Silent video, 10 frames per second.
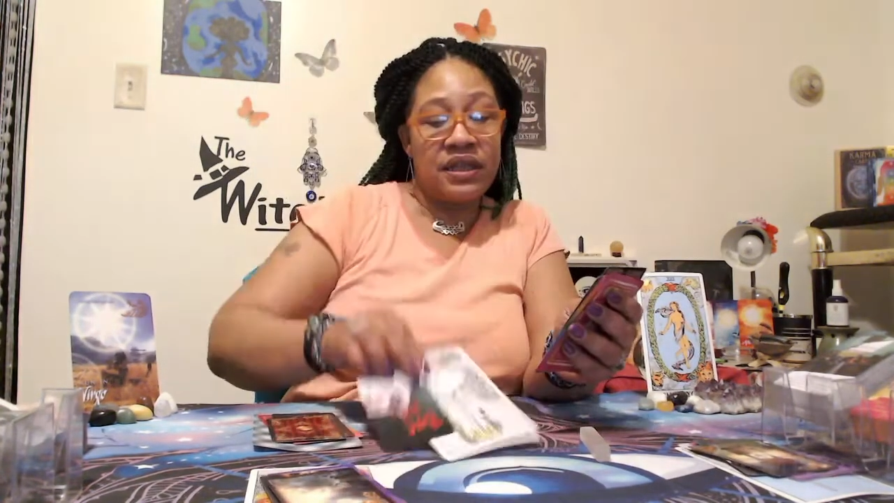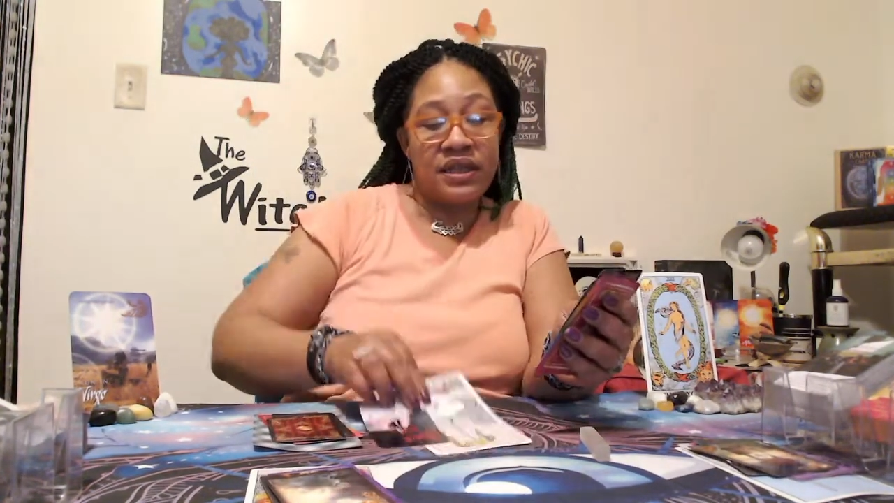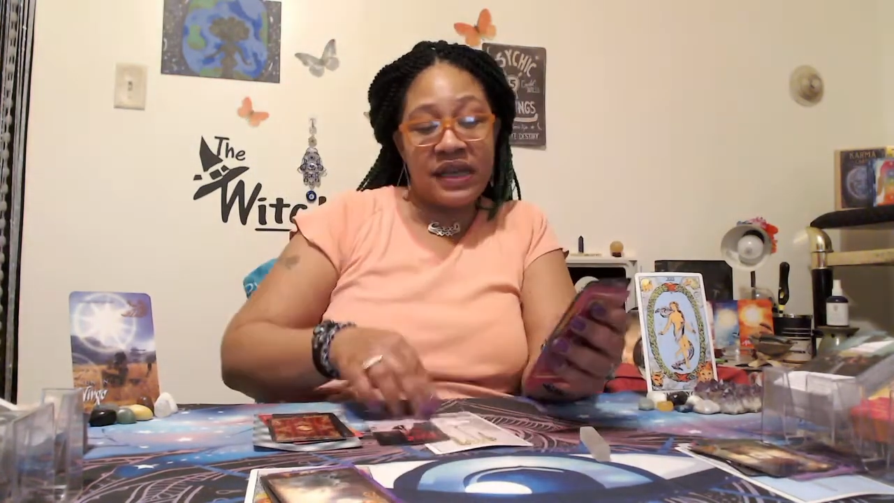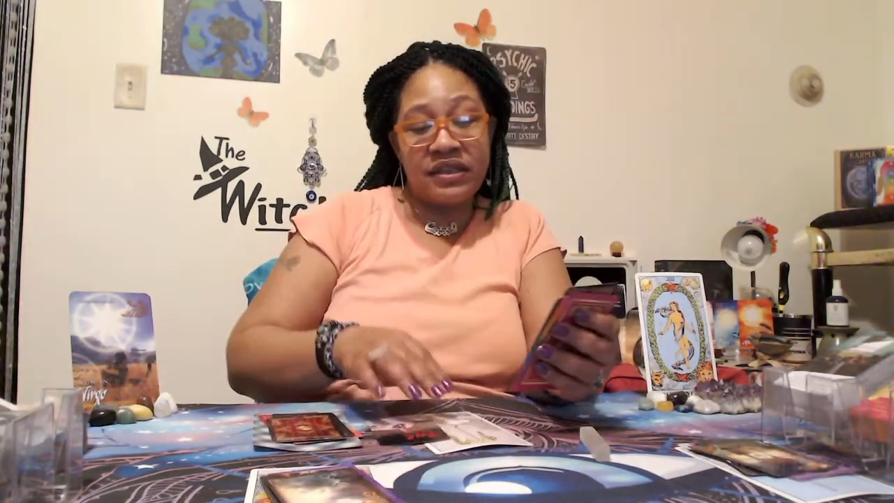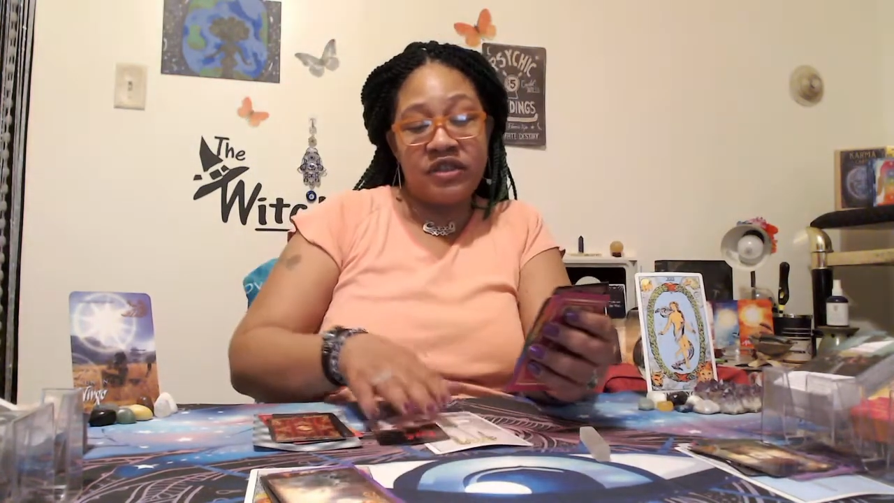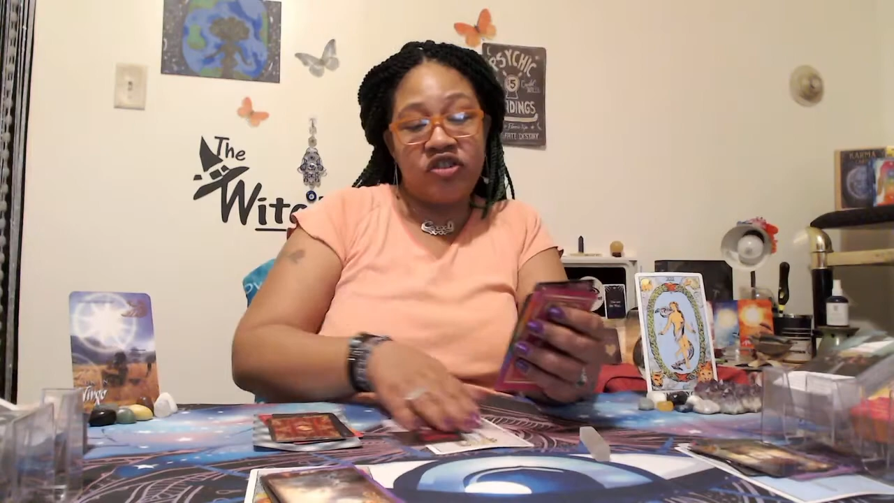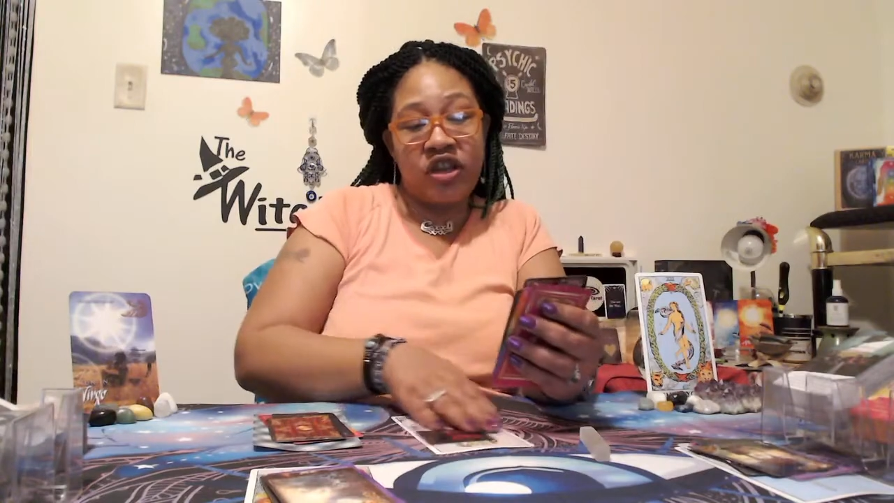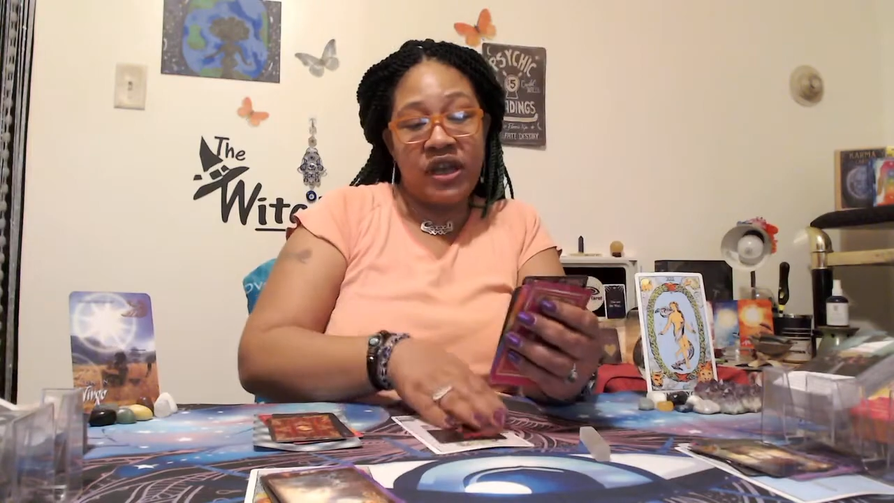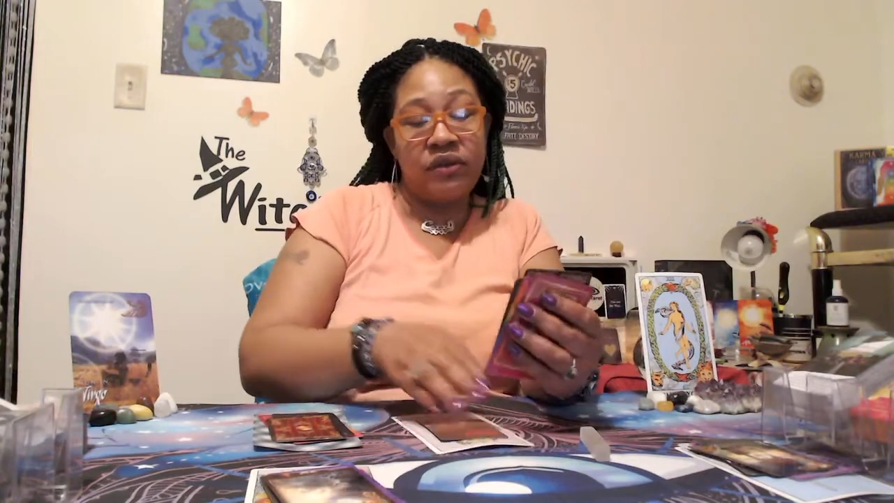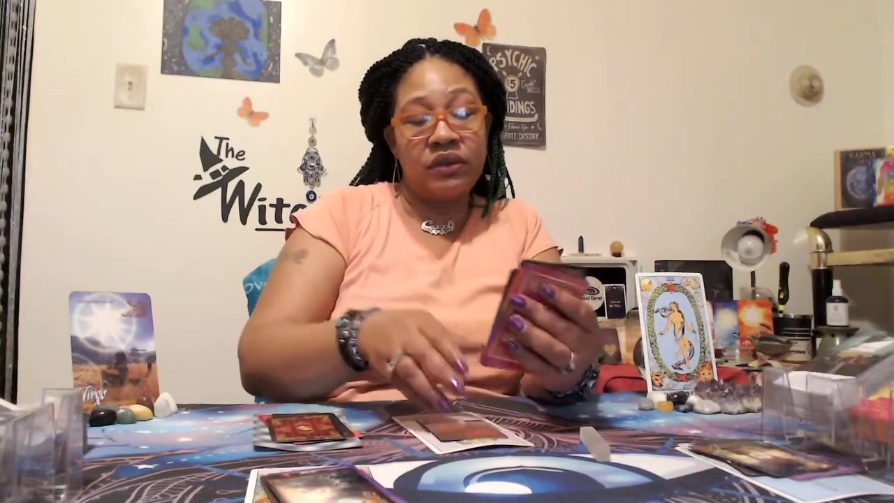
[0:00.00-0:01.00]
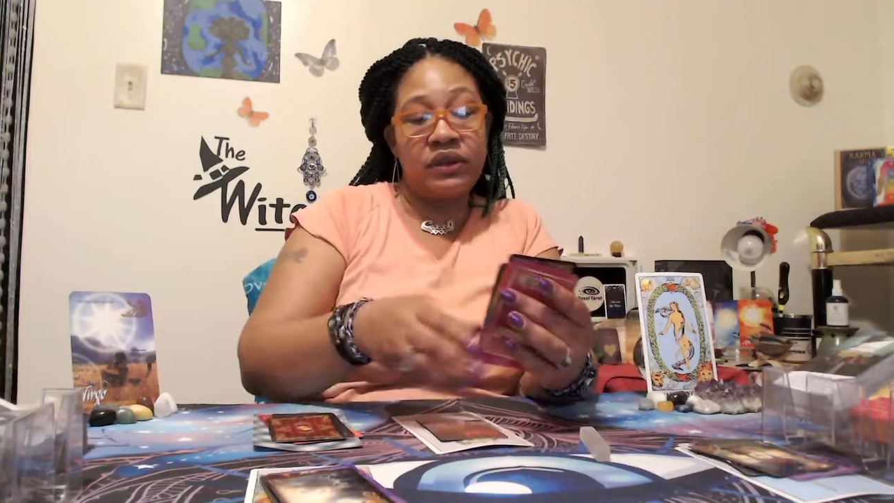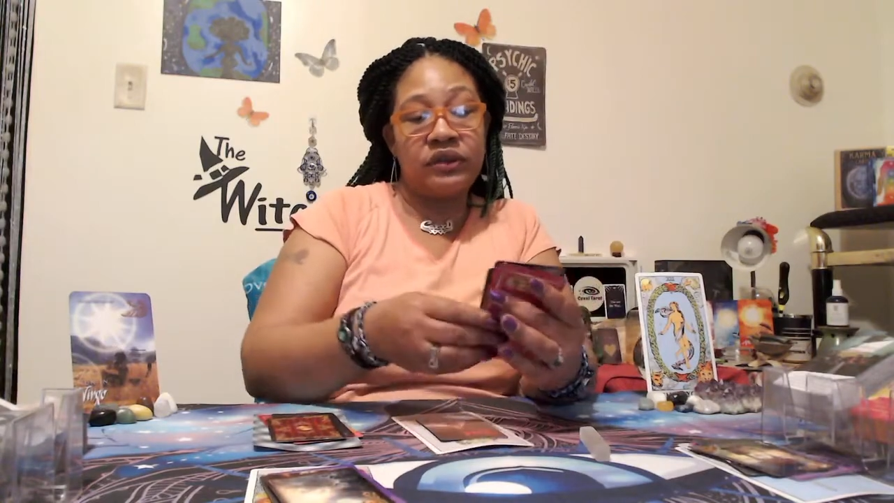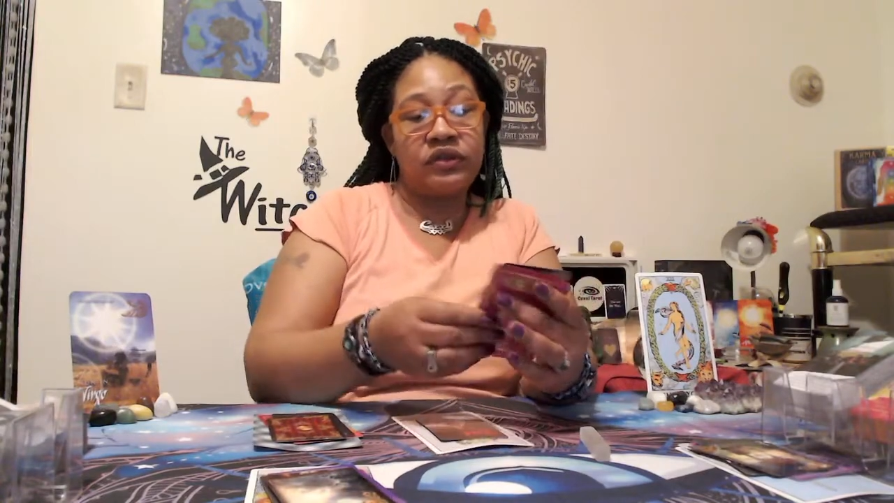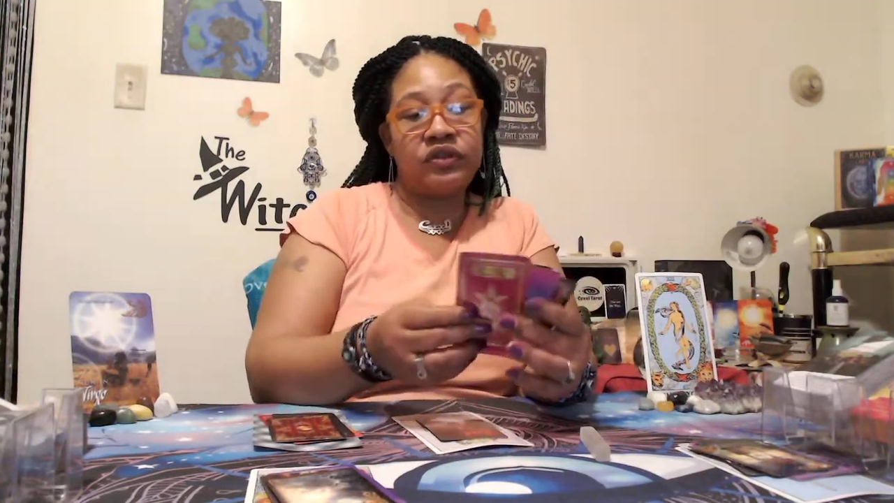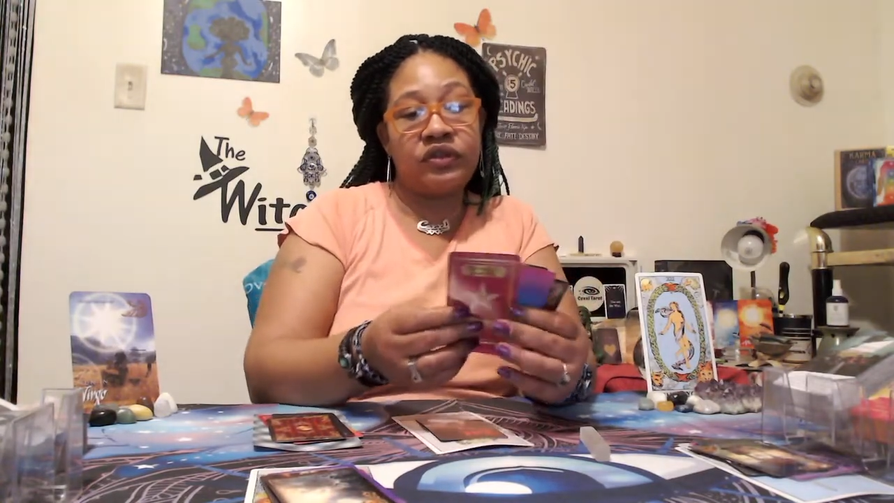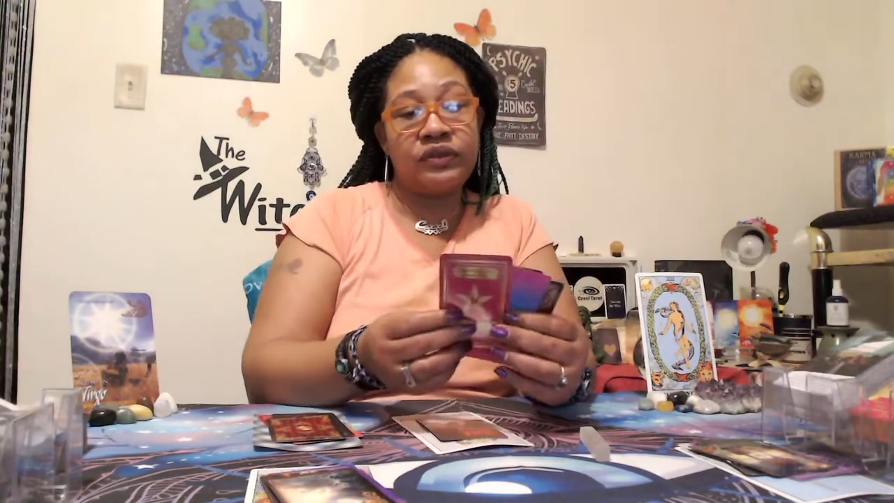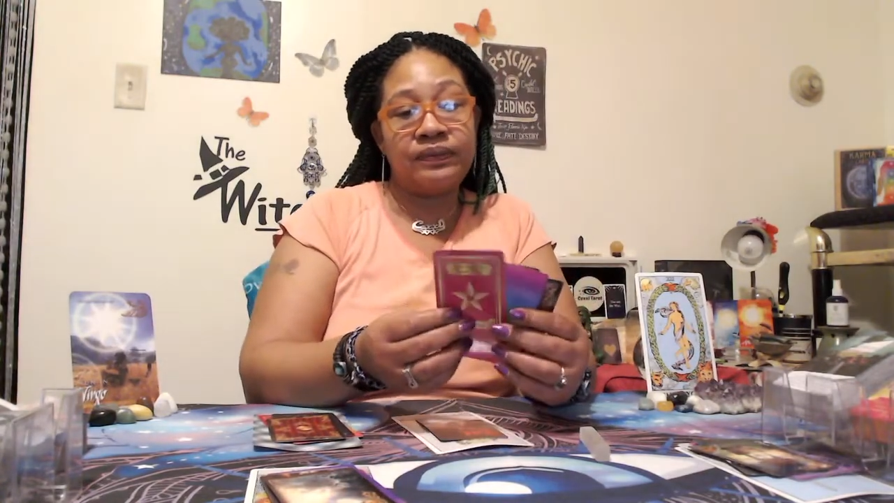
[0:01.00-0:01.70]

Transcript: That's the challenge.